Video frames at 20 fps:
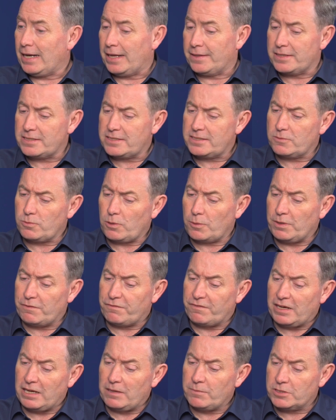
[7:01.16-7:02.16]
And this is what we
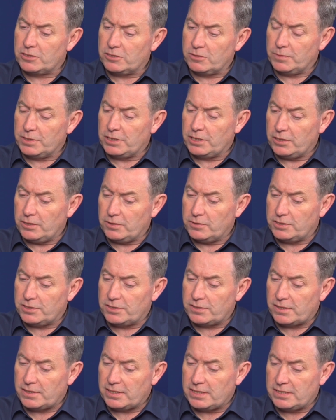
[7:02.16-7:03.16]
find with some of the
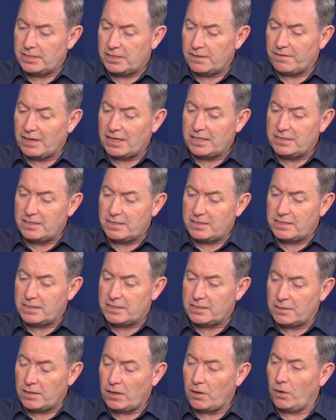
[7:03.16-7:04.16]
users of these devices.
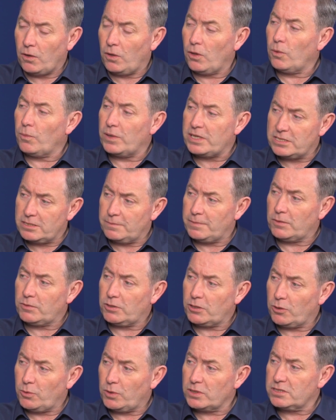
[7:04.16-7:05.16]
It's not always
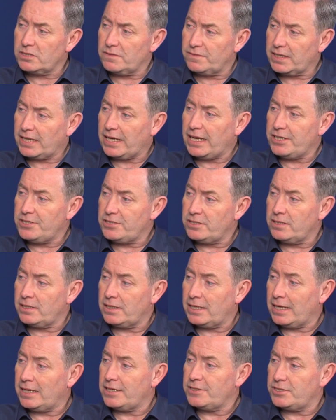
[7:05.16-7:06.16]
about the quantification
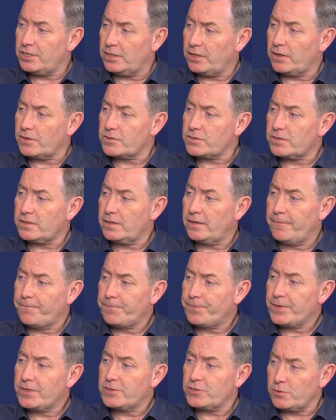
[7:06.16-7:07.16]
and the energy cost.
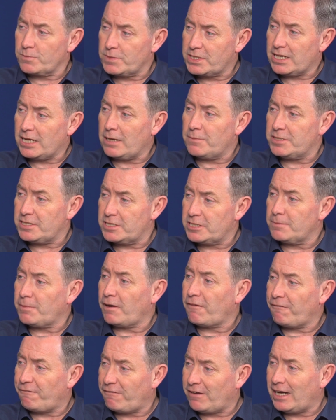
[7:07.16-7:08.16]
Sometimes it's
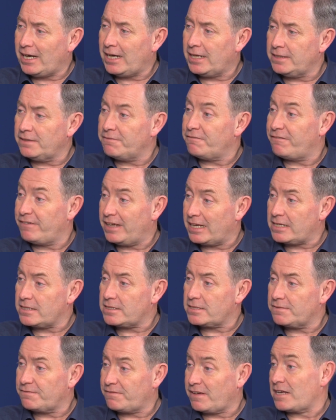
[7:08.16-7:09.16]
about find and
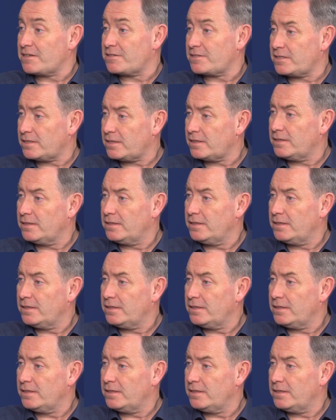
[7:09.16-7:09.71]
fix fast.